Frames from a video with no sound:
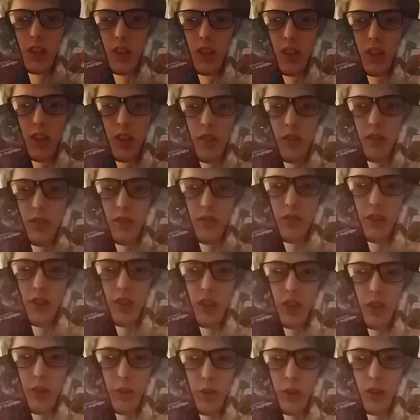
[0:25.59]
In this
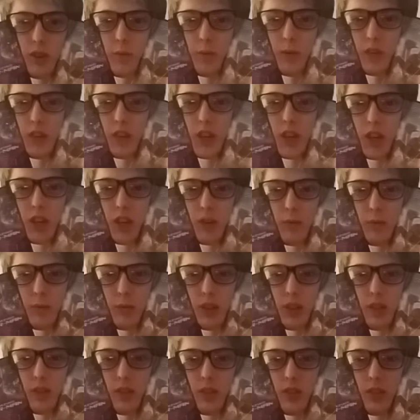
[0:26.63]
video, we're going to be talking
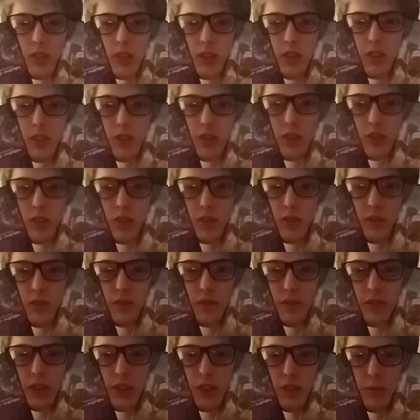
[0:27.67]
about these two
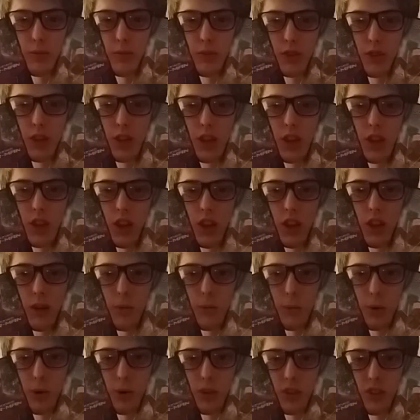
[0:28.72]
films and their
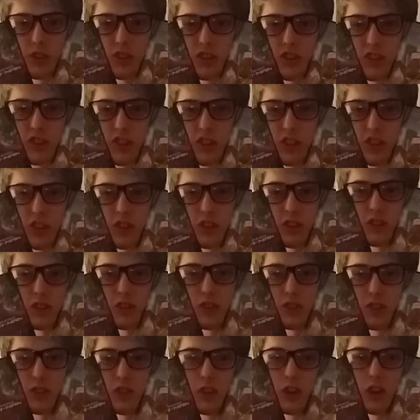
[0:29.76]
important scenes